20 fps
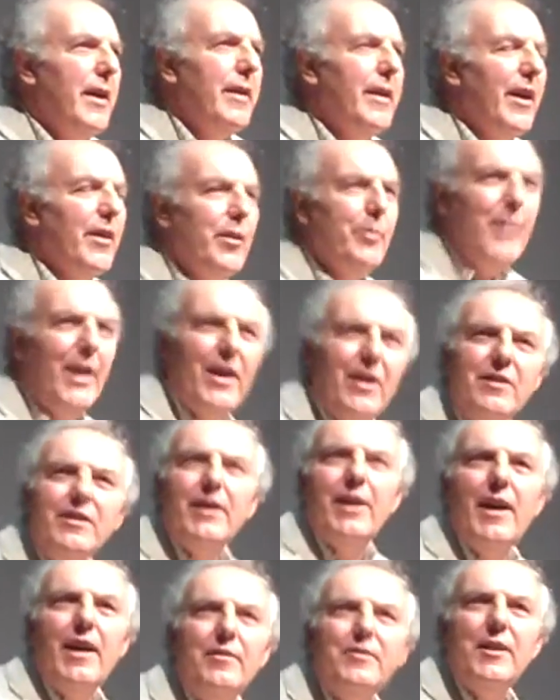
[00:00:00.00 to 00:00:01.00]
Now the
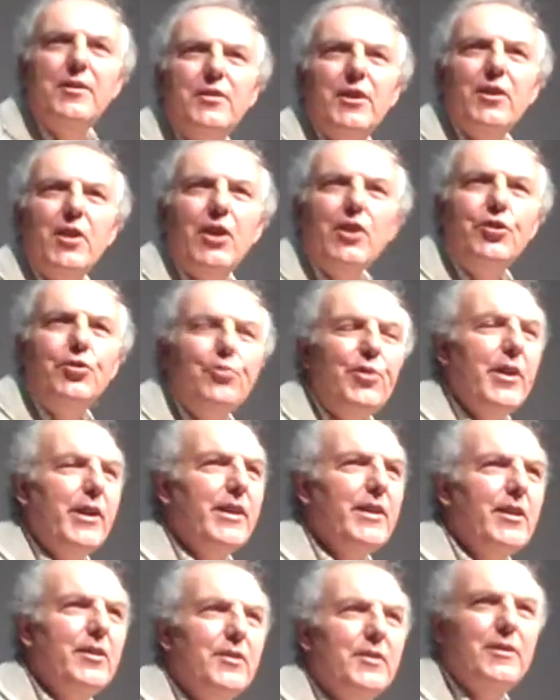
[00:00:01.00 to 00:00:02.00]
Maldives is a country
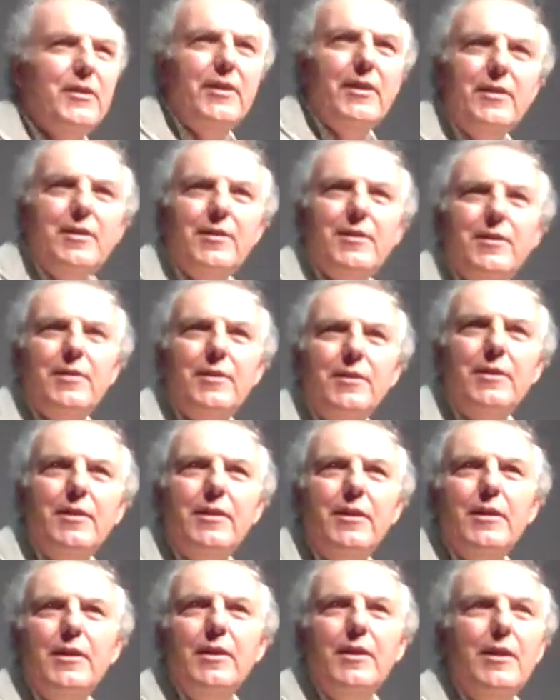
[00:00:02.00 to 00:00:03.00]
that consists
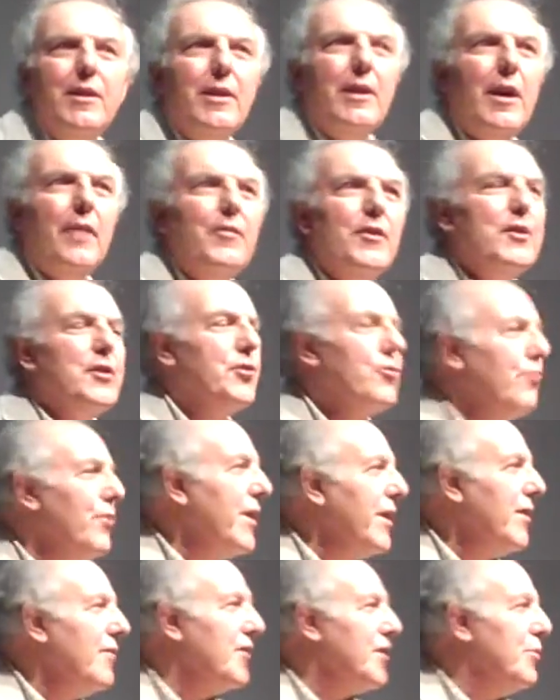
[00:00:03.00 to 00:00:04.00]
of a
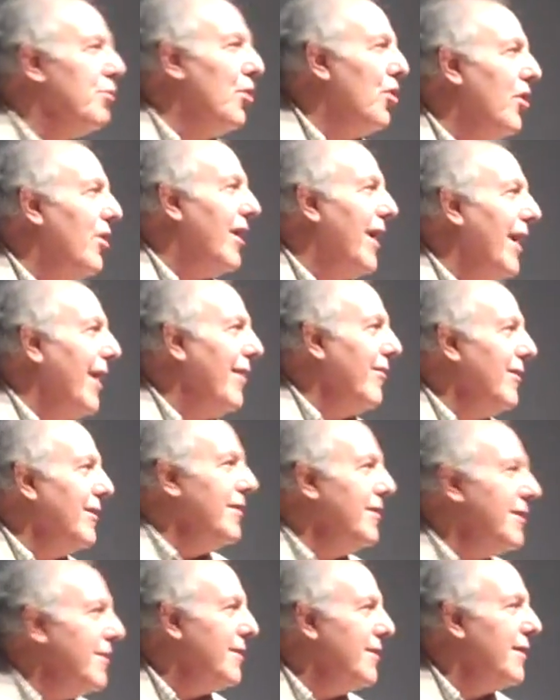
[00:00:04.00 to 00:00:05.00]
string of small
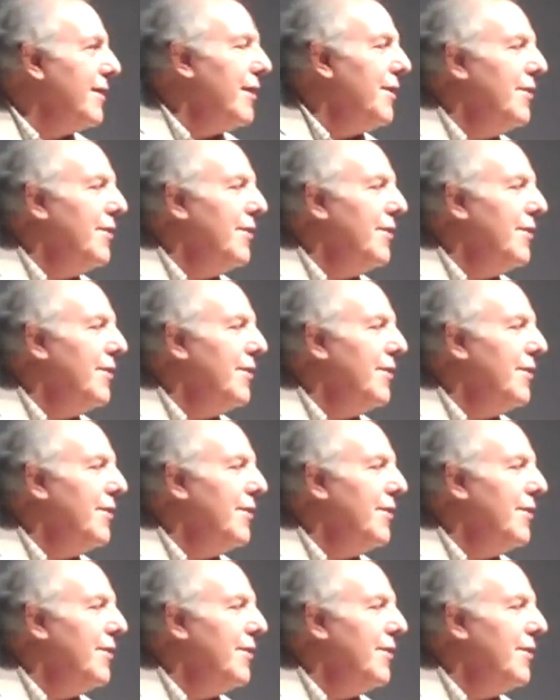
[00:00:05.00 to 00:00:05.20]
islands